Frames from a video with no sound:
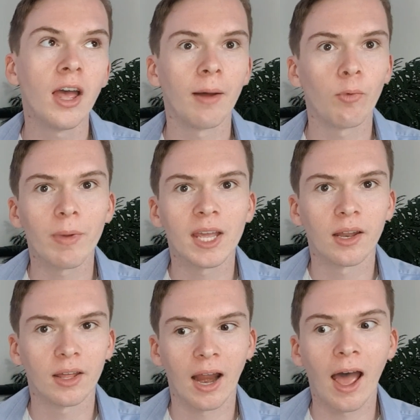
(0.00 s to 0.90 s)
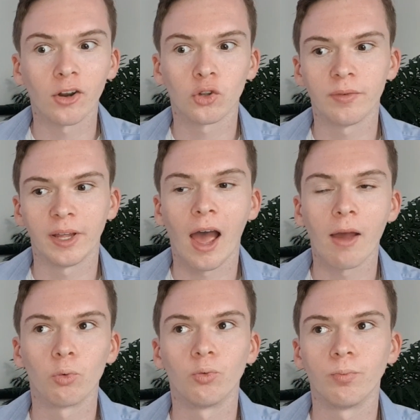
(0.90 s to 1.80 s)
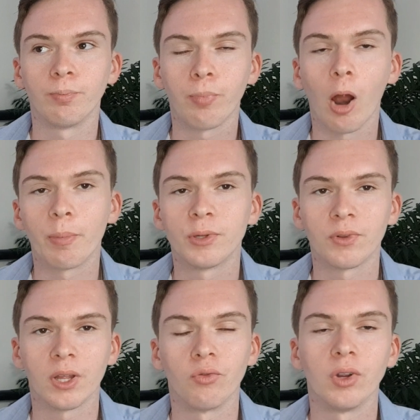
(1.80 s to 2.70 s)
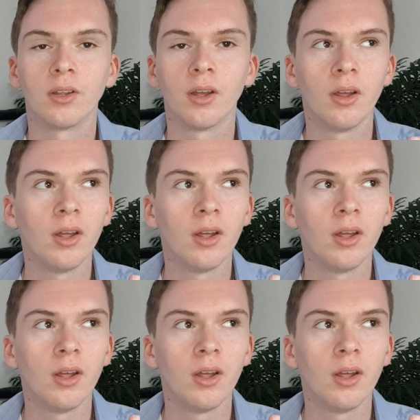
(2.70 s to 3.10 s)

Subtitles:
I'm not making like an act of like, I will purposefully read